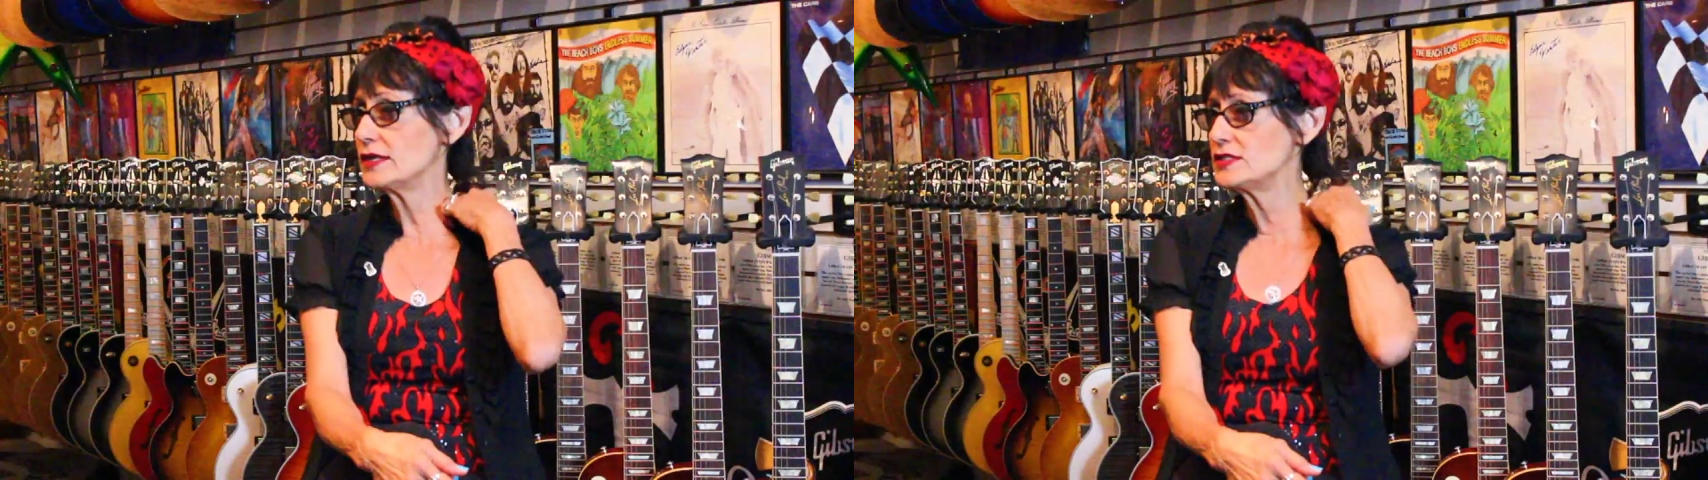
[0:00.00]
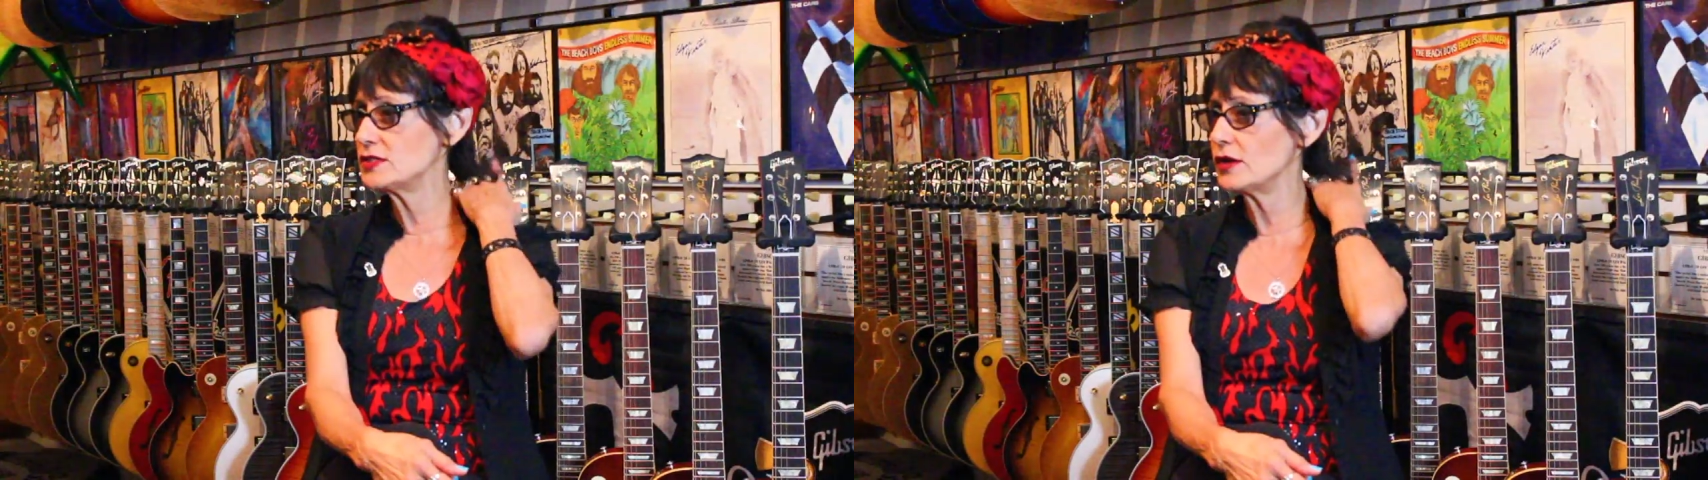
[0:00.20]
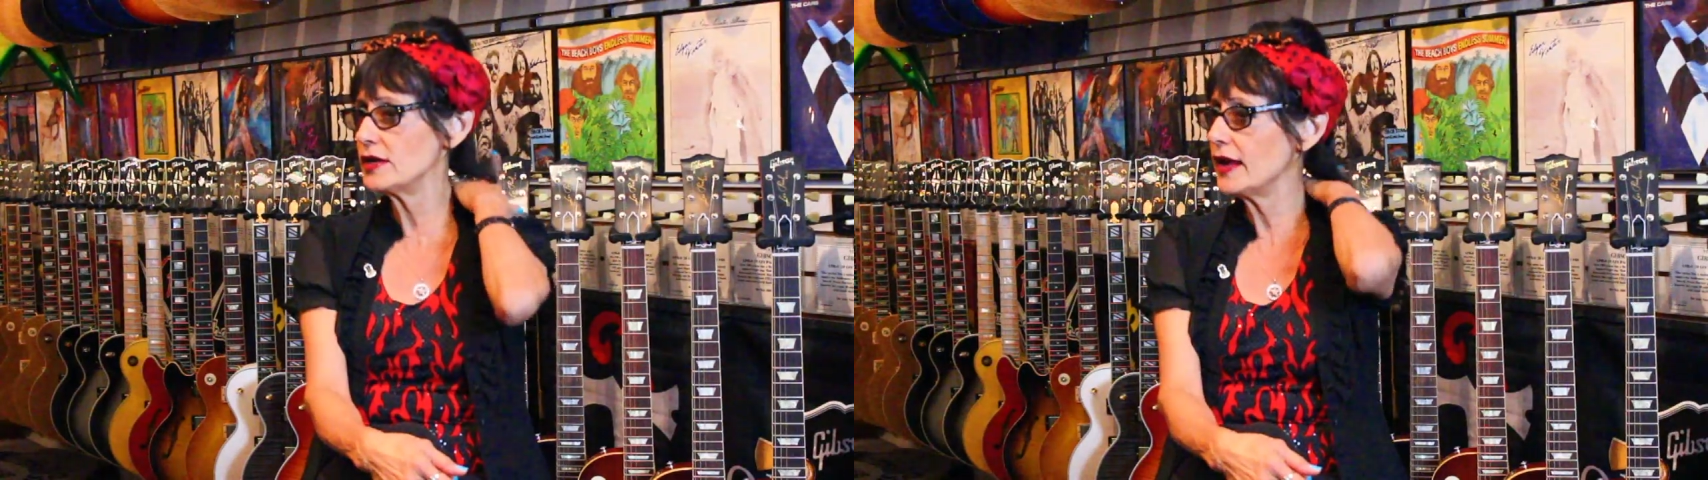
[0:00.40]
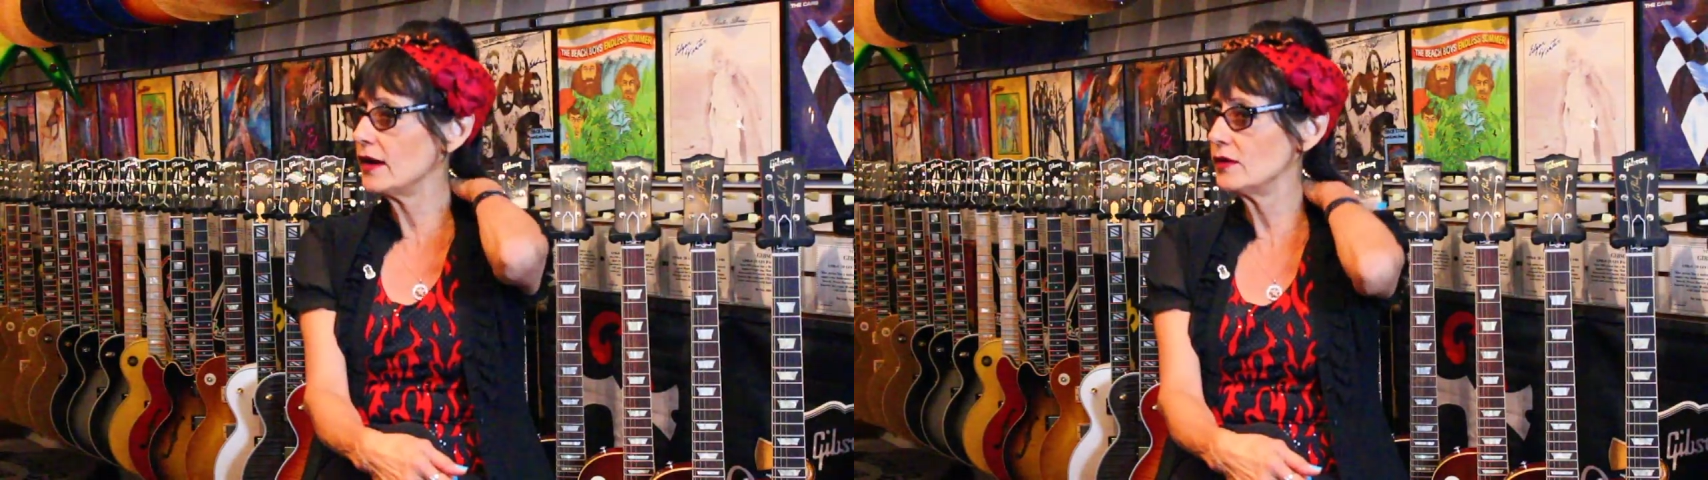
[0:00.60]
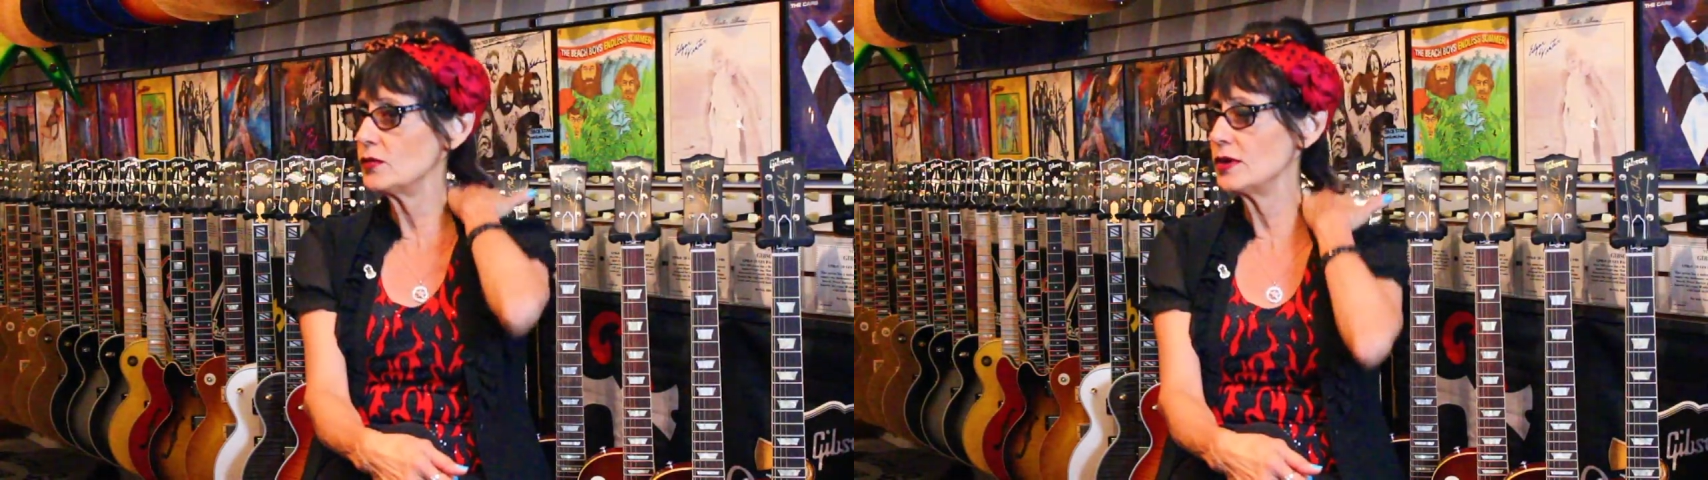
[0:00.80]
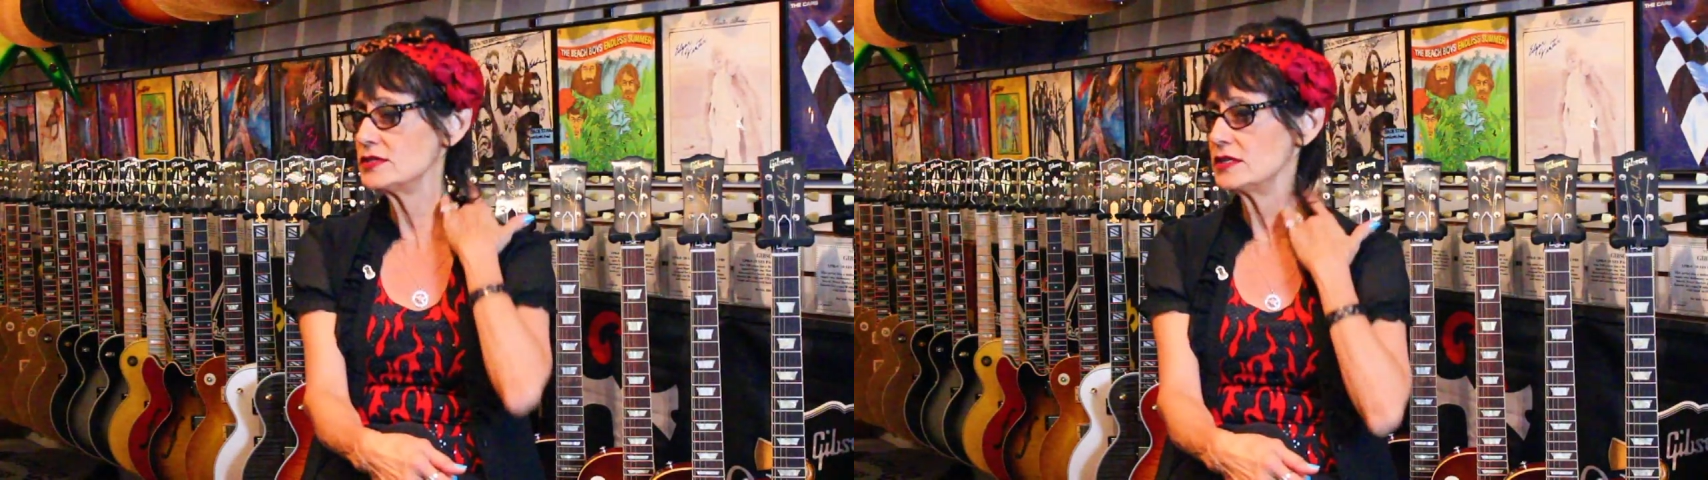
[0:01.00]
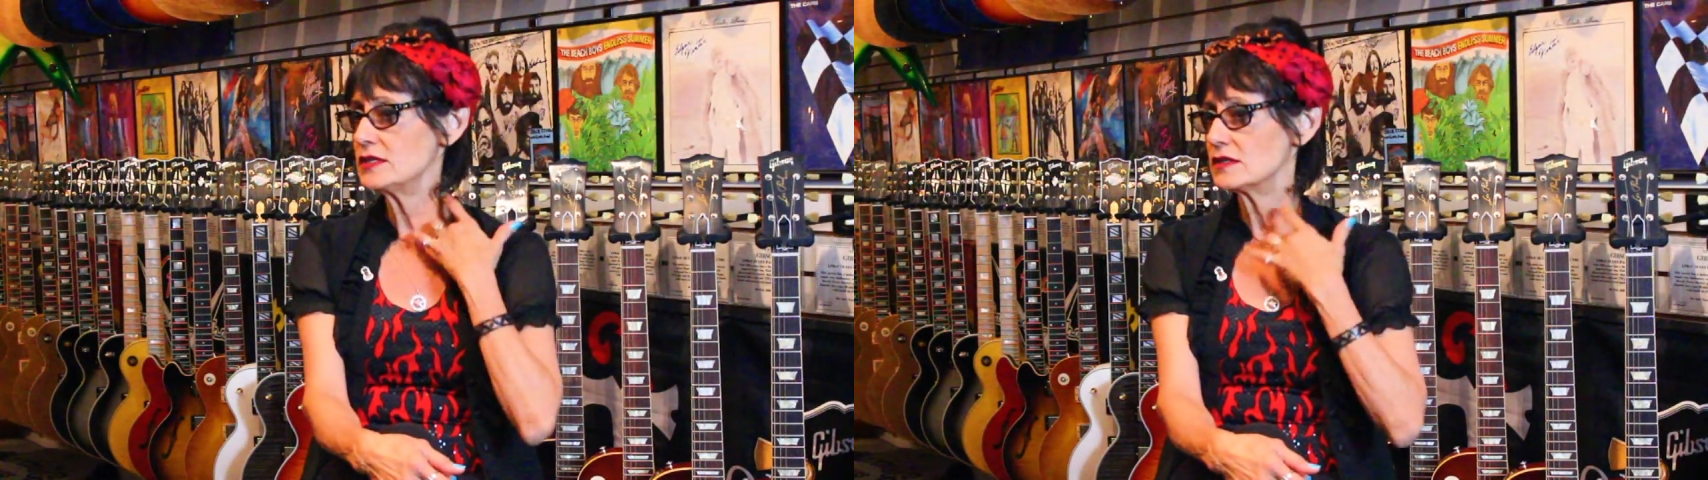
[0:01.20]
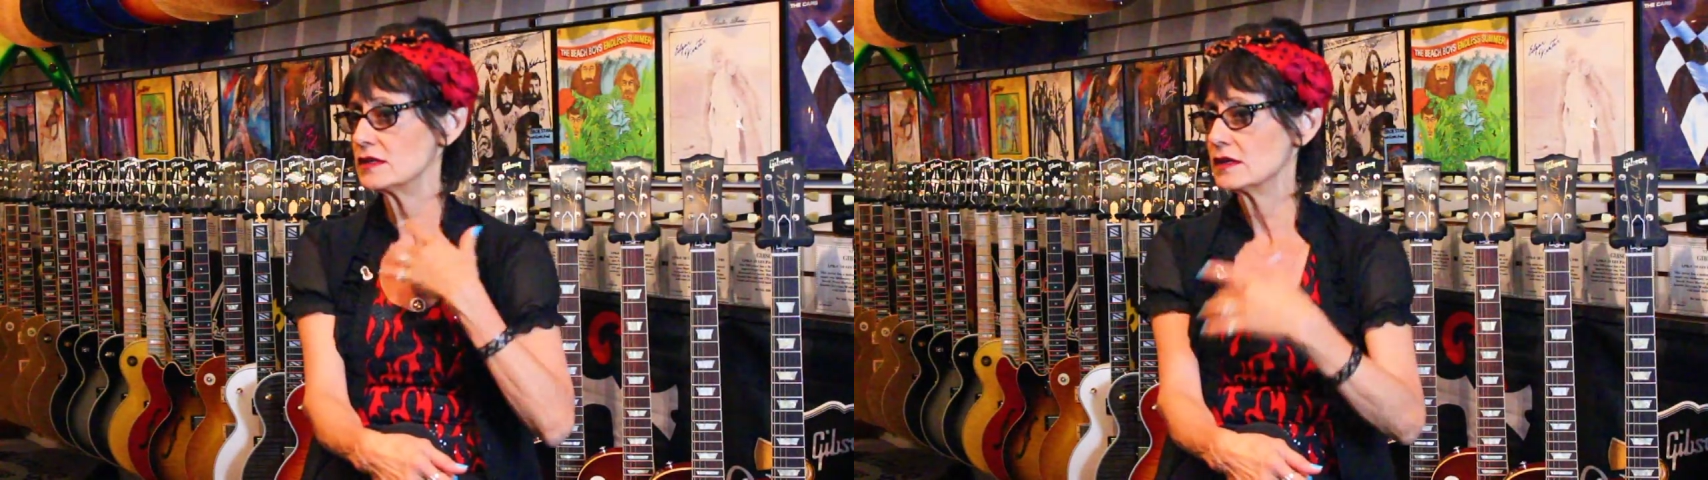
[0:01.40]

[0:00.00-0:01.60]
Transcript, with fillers: I started out, it wasn't